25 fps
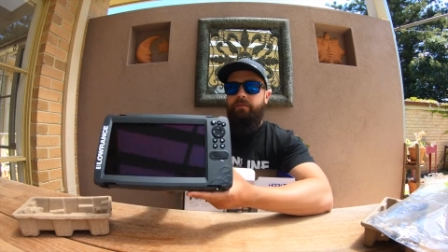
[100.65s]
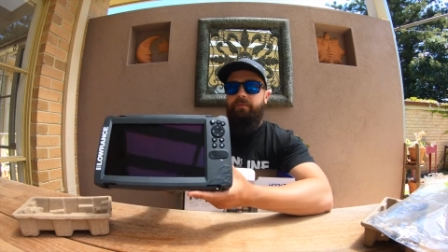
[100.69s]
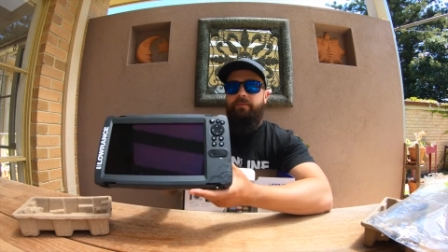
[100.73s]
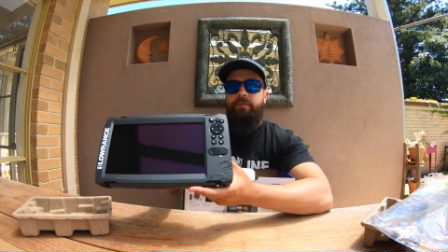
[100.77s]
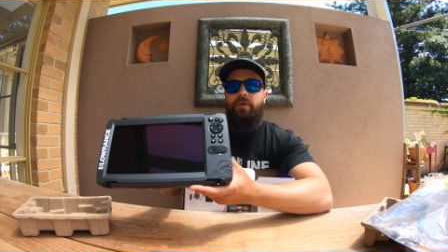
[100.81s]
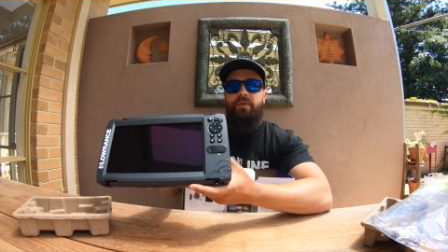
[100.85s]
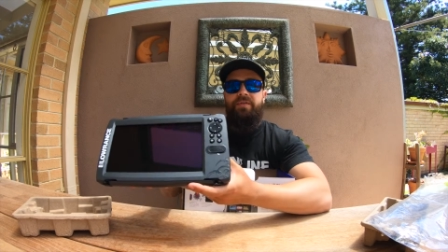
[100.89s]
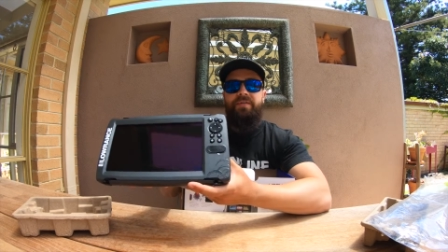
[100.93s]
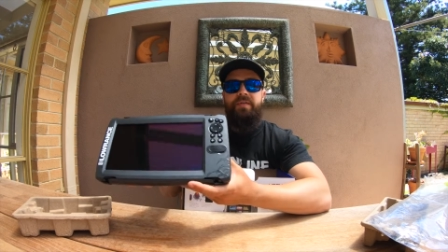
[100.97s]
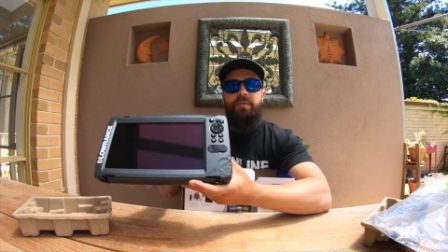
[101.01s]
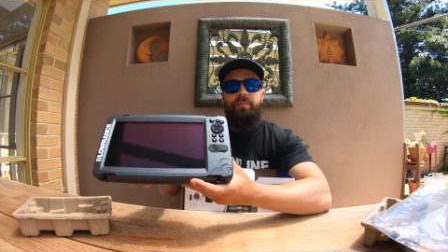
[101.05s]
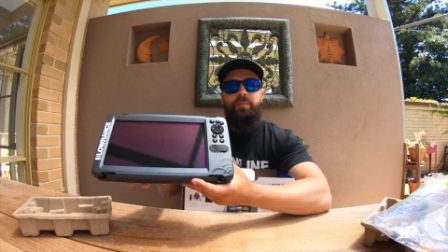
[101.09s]

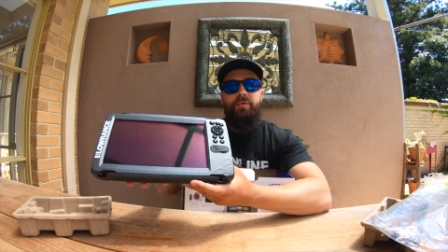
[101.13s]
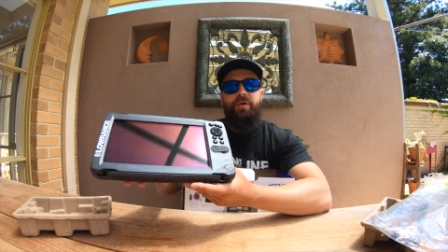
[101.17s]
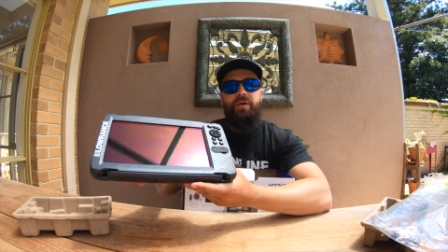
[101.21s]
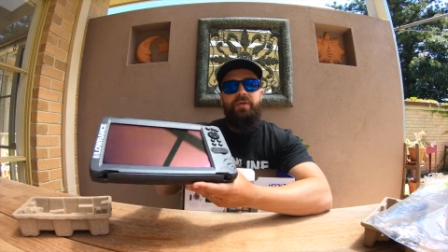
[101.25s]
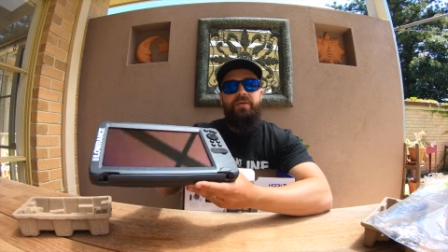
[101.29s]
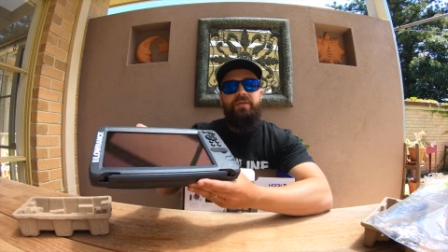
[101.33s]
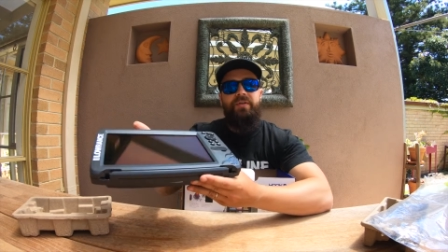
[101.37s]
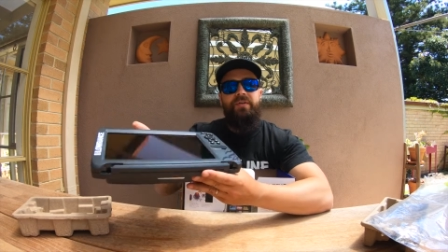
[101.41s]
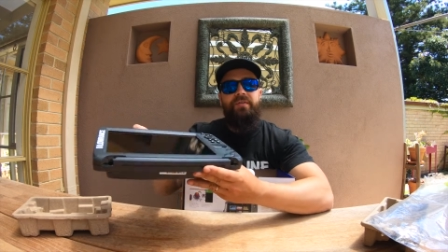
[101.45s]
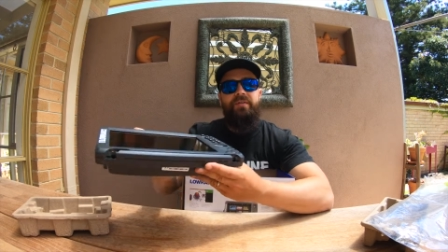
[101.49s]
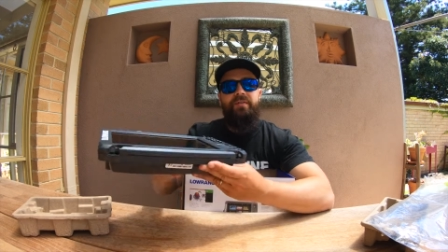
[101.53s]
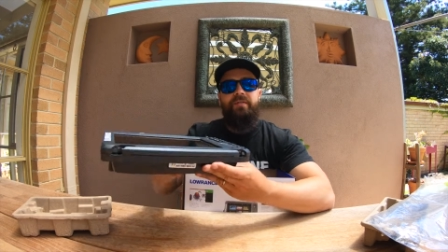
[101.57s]
First
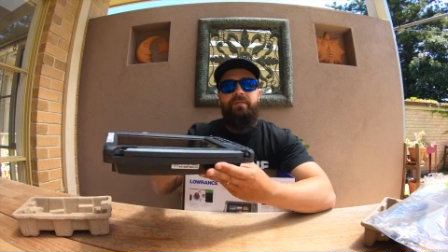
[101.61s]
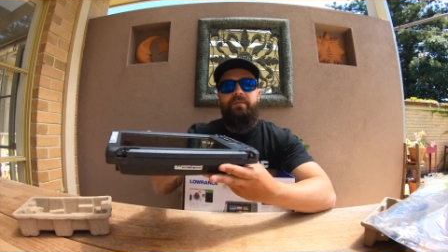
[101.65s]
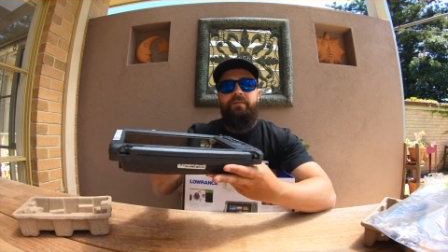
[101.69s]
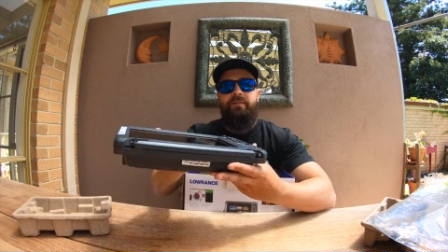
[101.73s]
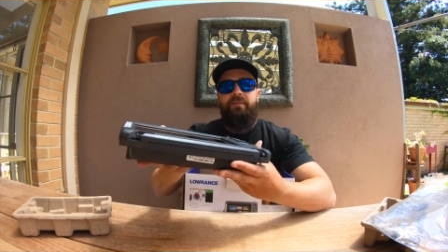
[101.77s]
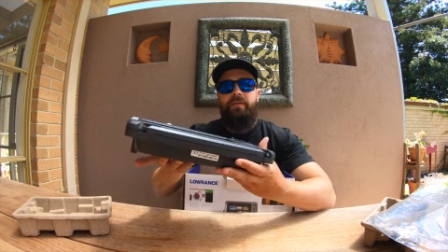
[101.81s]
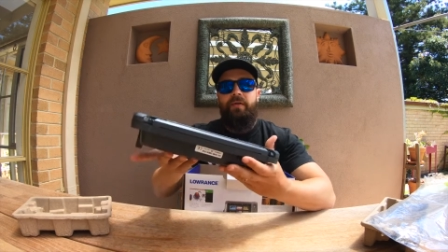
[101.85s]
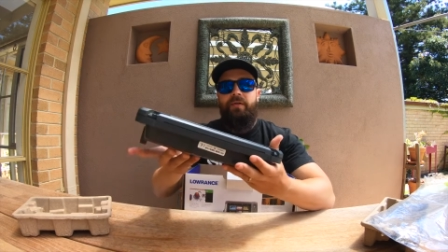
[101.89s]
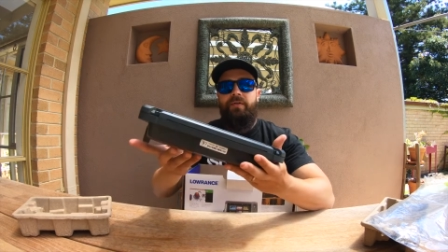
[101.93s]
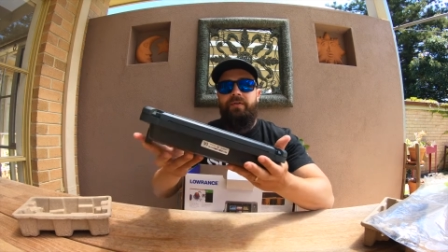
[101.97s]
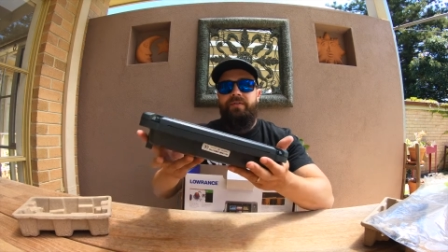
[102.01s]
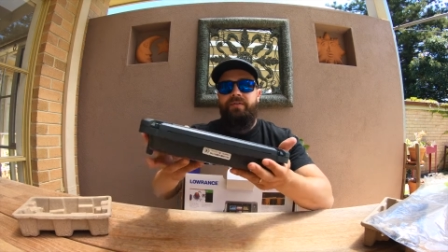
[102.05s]
impressions,
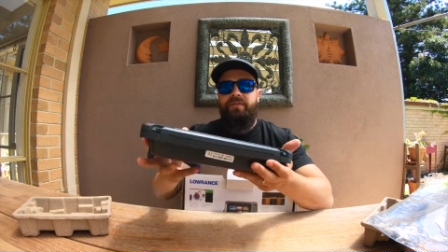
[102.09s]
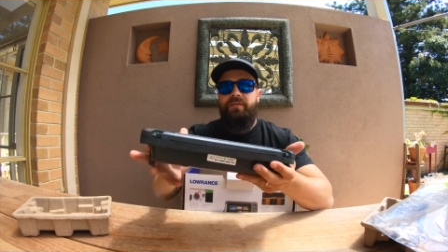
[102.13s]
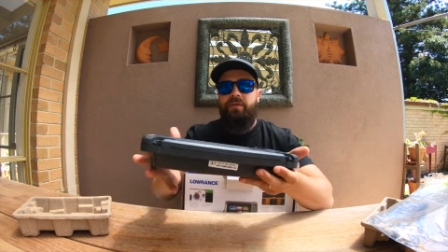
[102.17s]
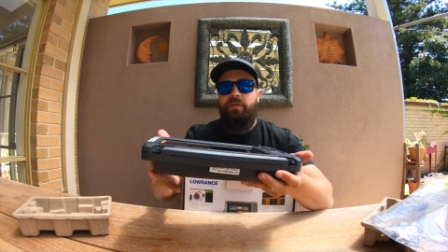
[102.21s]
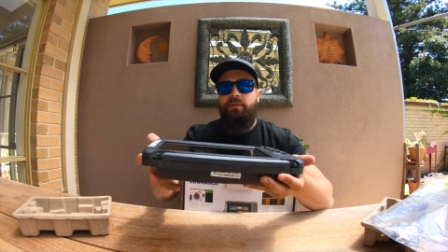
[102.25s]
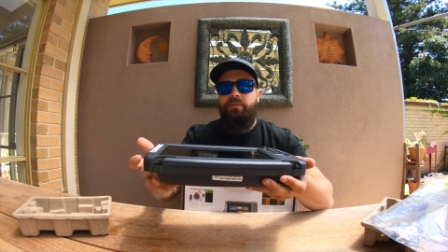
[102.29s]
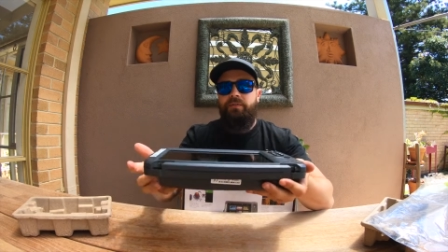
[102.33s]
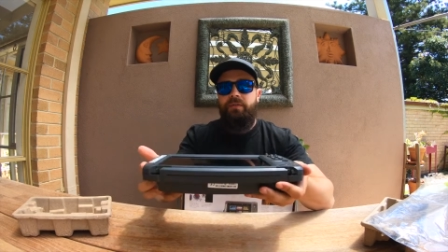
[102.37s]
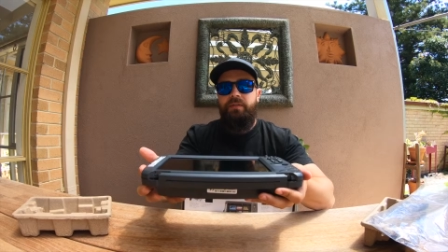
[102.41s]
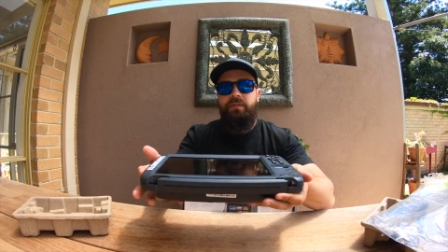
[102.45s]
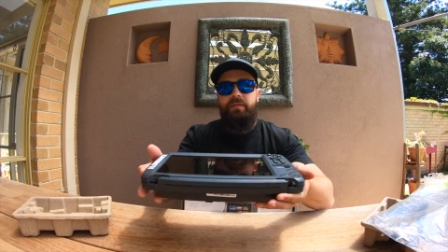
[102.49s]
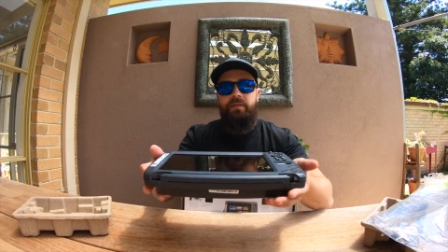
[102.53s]
very
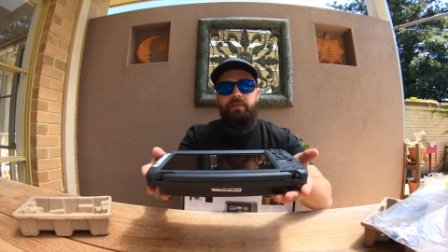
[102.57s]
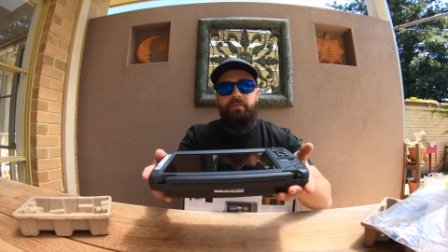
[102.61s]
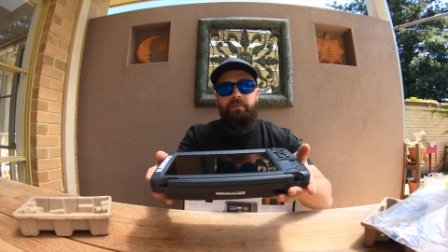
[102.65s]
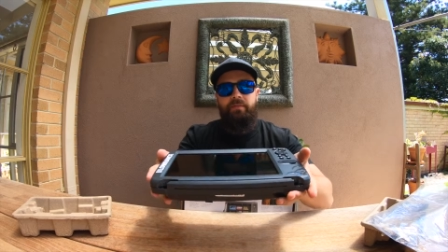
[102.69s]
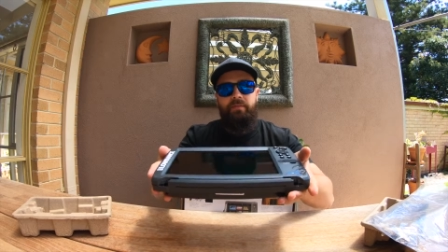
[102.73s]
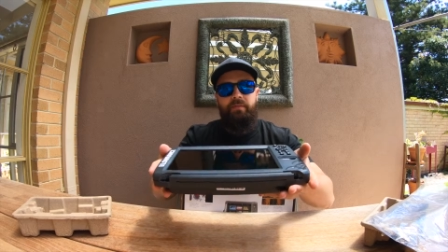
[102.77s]
solid,